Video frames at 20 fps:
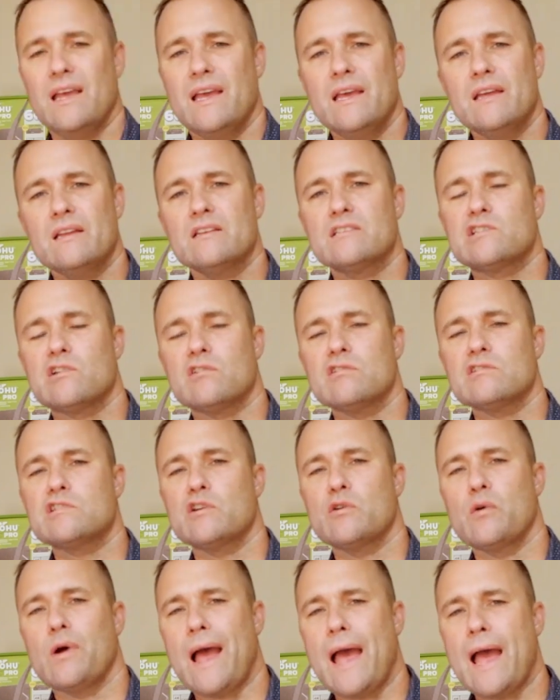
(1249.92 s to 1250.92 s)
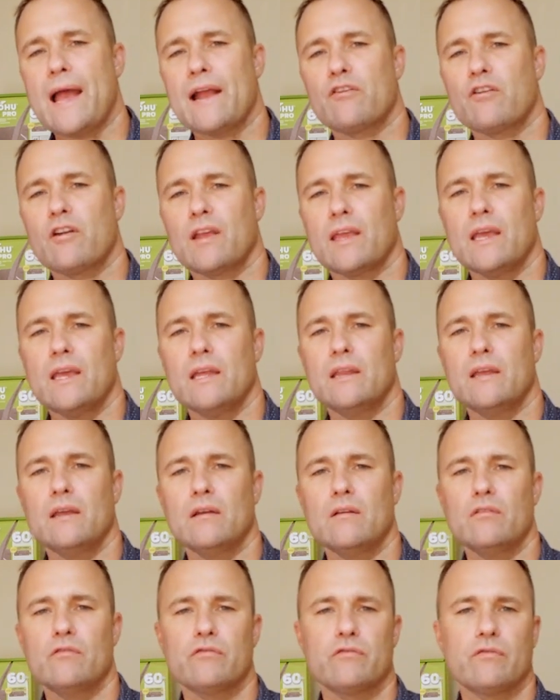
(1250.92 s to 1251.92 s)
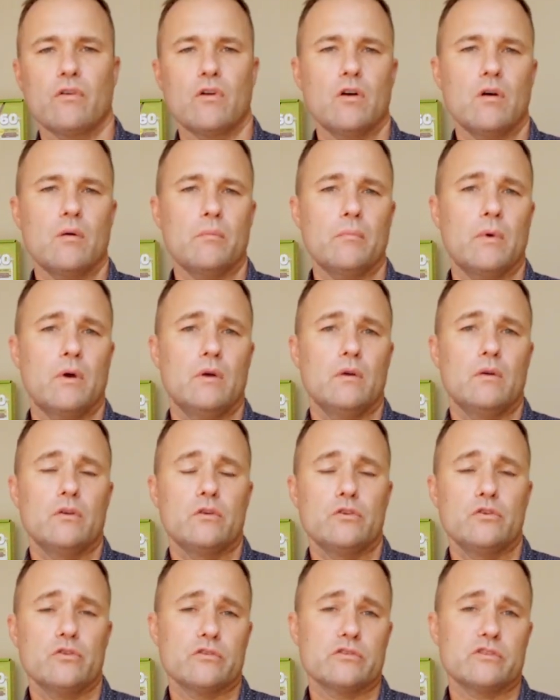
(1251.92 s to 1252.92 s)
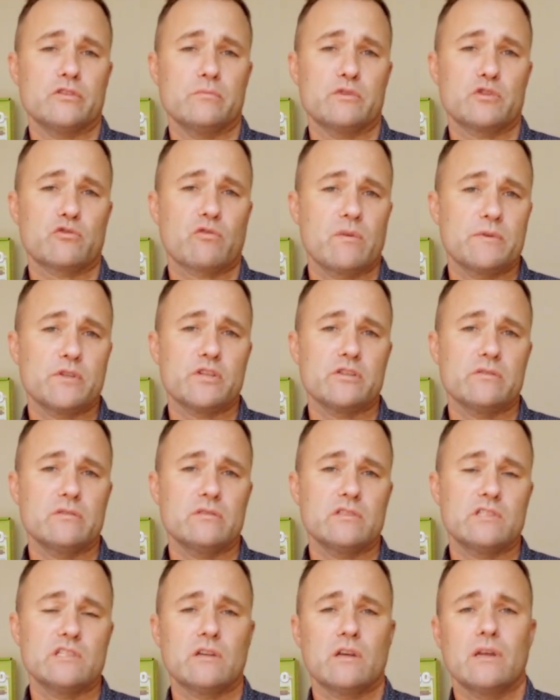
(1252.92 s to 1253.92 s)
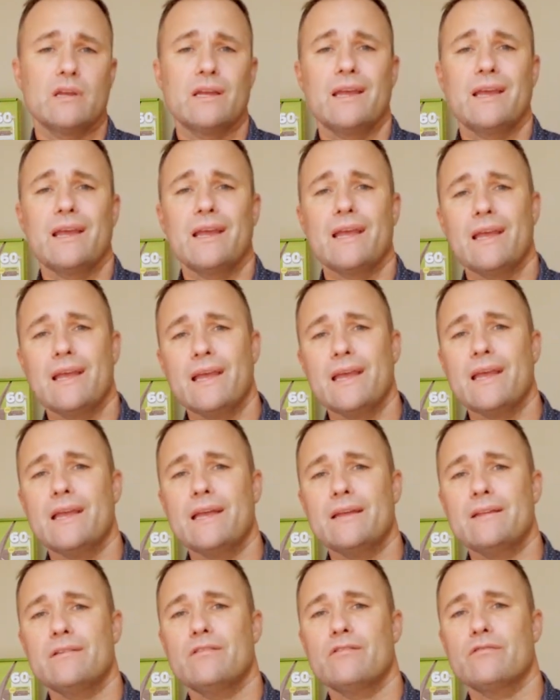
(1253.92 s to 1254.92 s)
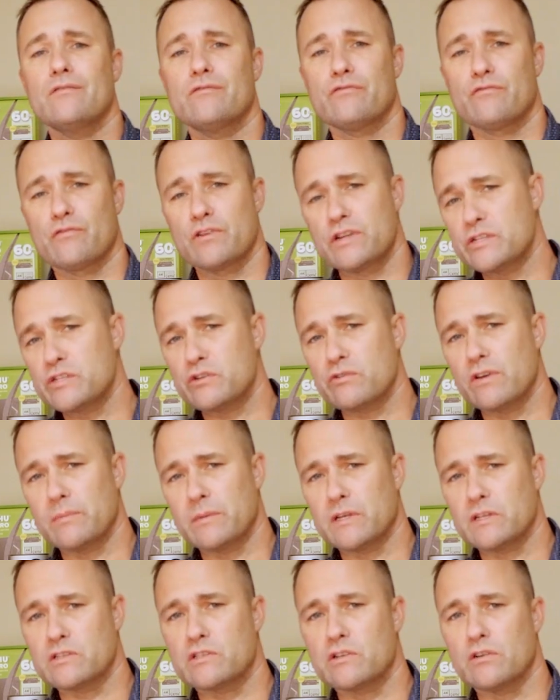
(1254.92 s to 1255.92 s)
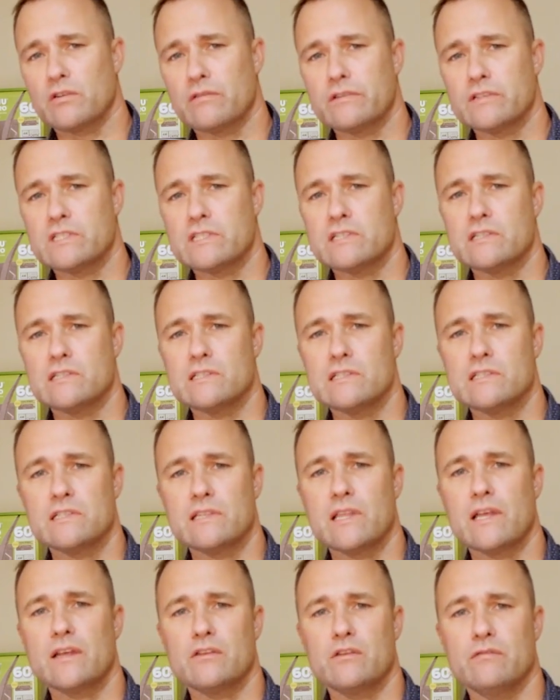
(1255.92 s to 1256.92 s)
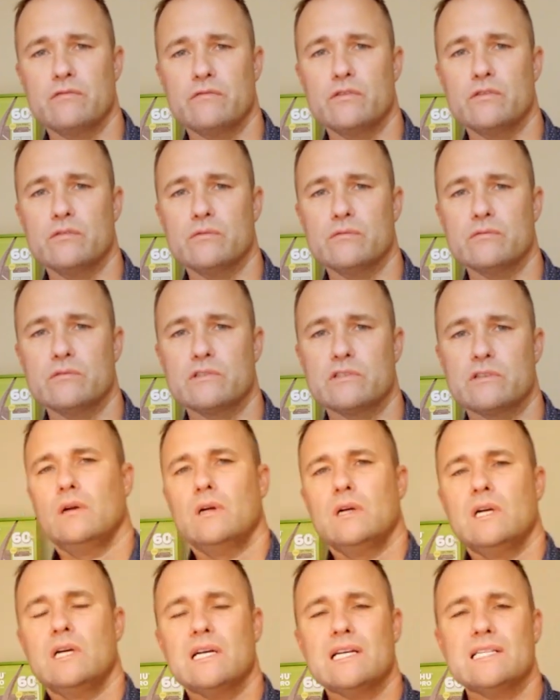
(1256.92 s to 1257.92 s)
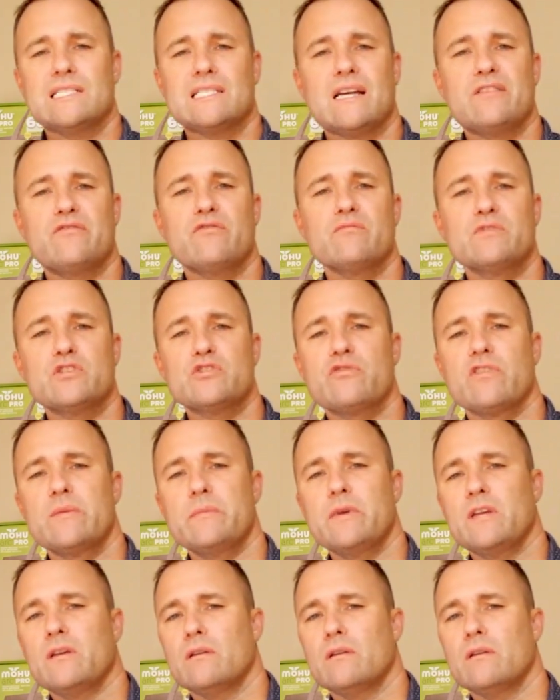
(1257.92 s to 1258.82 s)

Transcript: it's also aggregating from your subscriptions and free streaming services that you've used. Aside from streaming